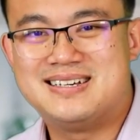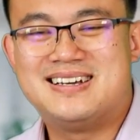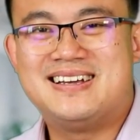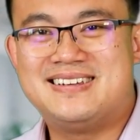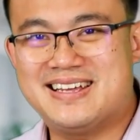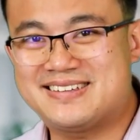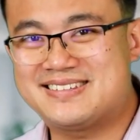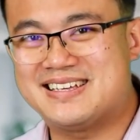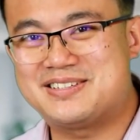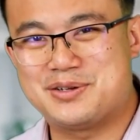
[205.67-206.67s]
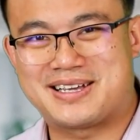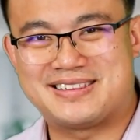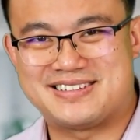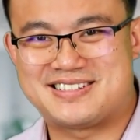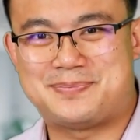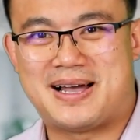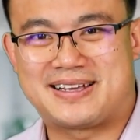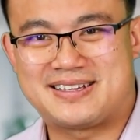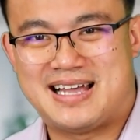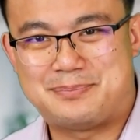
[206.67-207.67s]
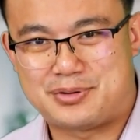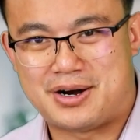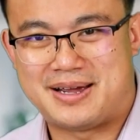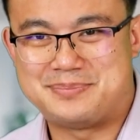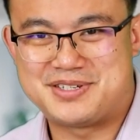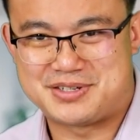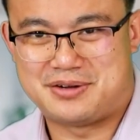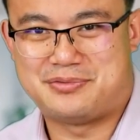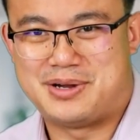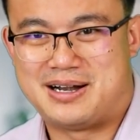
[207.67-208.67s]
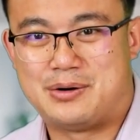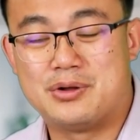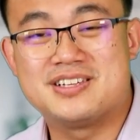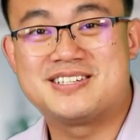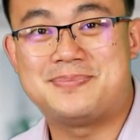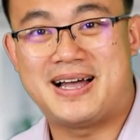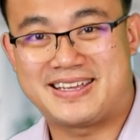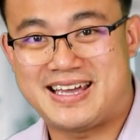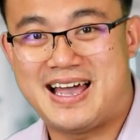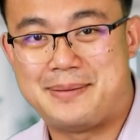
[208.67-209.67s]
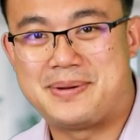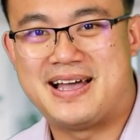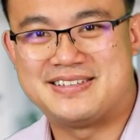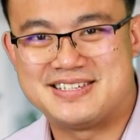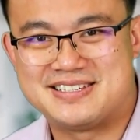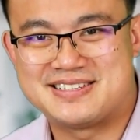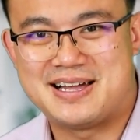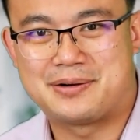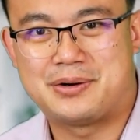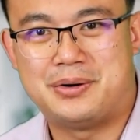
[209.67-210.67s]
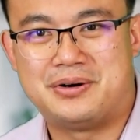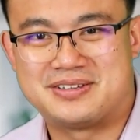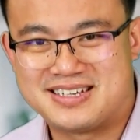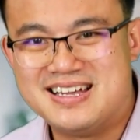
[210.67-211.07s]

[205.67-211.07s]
Next, let's look at the Spike Prime software, or the Spike app as it is now called.